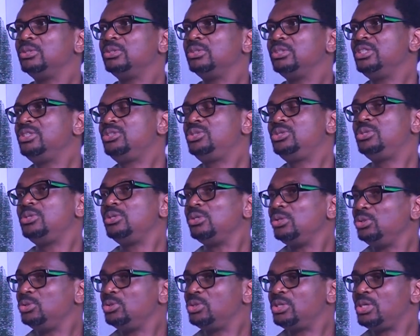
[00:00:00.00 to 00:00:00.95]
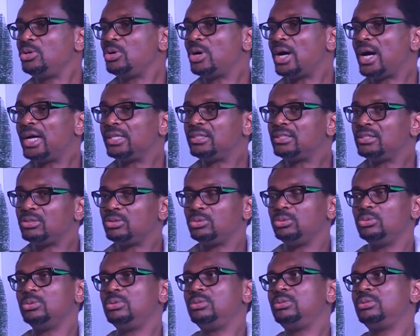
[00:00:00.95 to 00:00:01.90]
Since you say your heart is
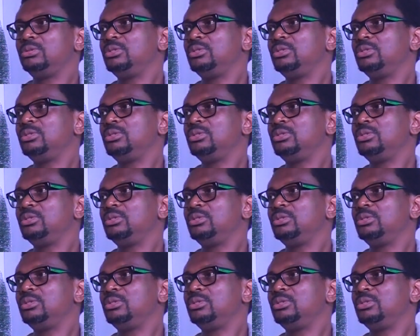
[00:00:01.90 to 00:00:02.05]
good,